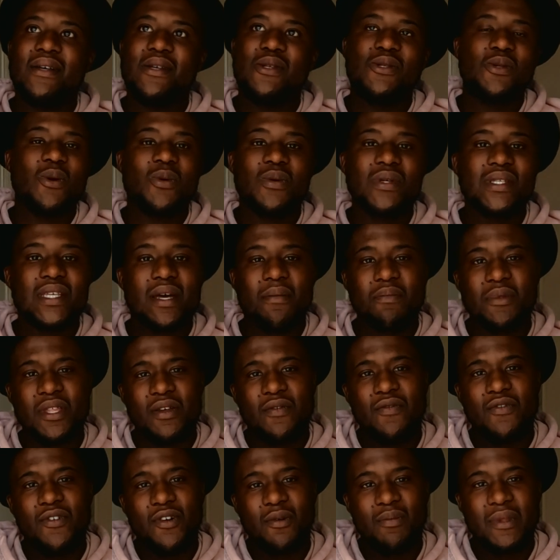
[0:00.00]
stole
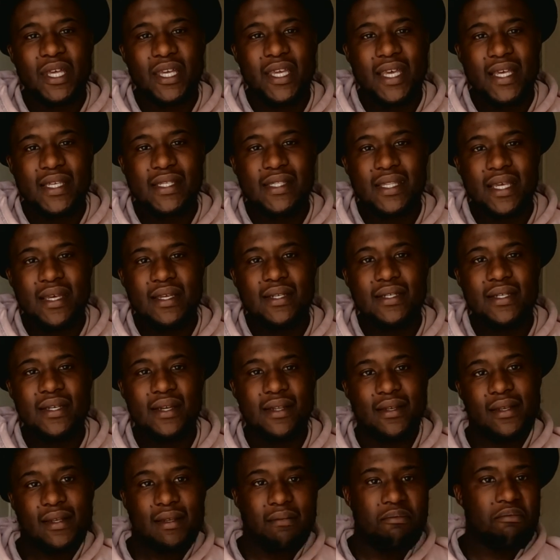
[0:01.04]
something from the gas
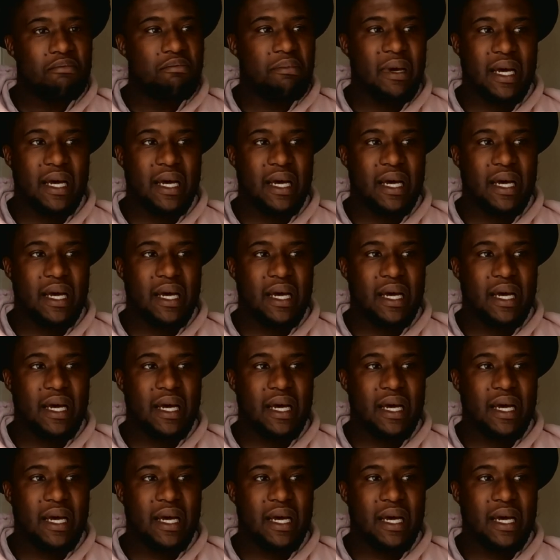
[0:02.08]
station,